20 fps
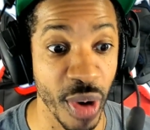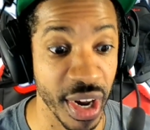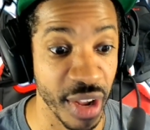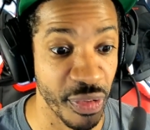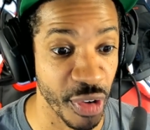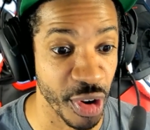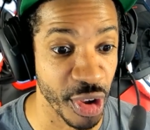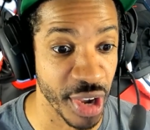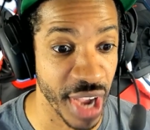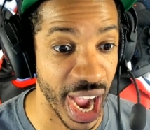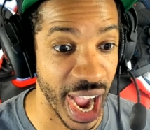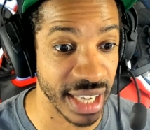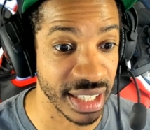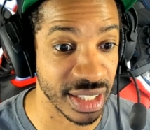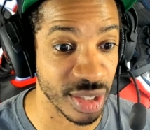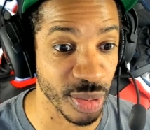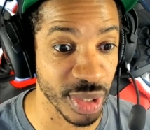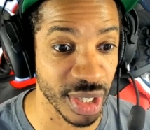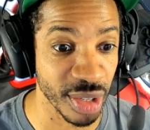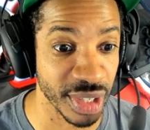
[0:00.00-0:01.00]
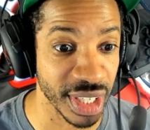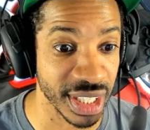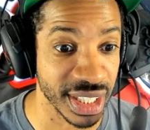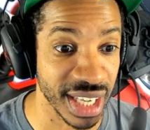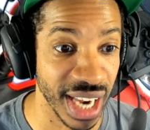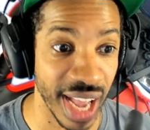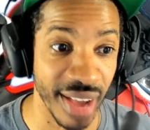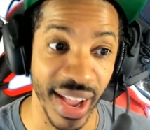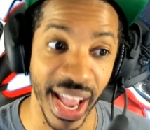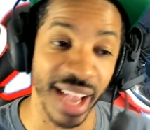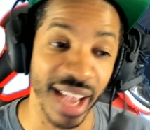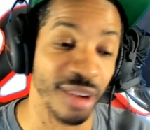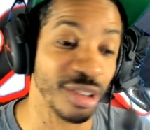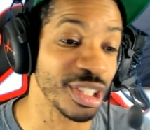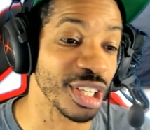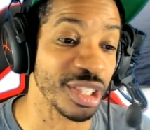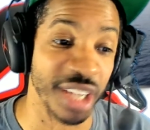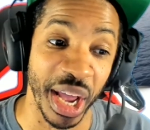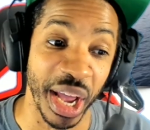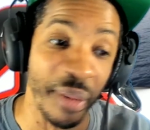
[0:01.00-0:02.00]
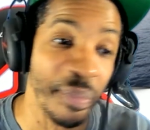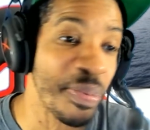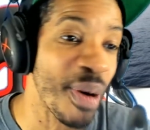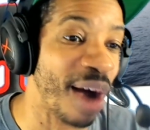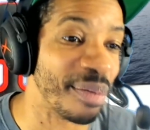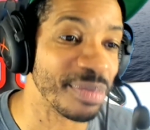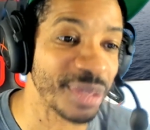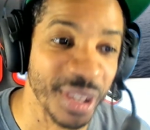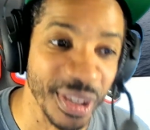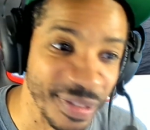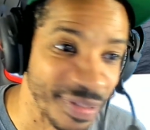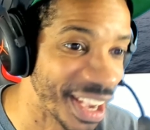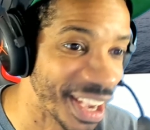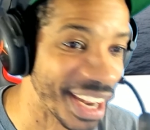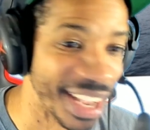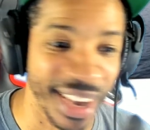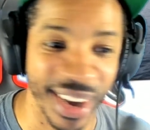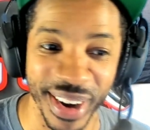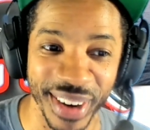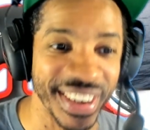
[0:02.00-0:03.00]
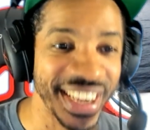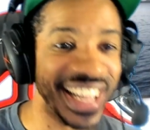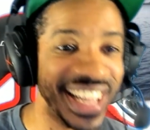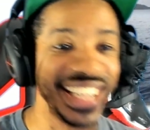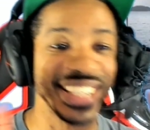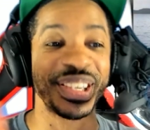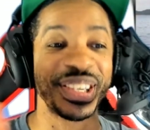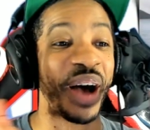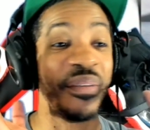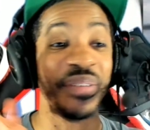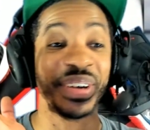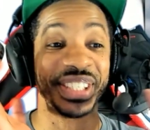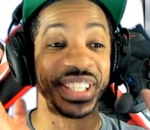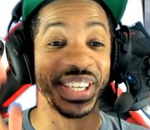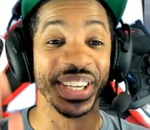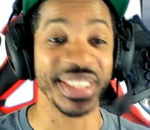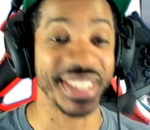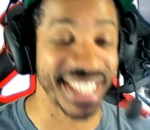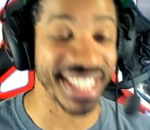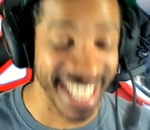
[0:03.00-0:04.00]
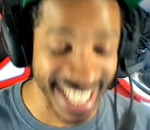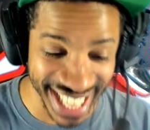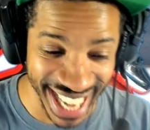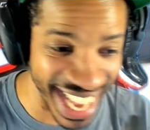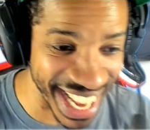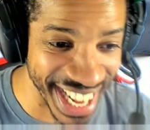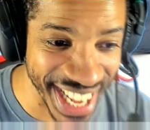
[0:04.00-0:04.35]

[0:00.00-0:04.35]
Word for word: for you guys. We're doing this like, hey, it was just an impromptu video. So much news today,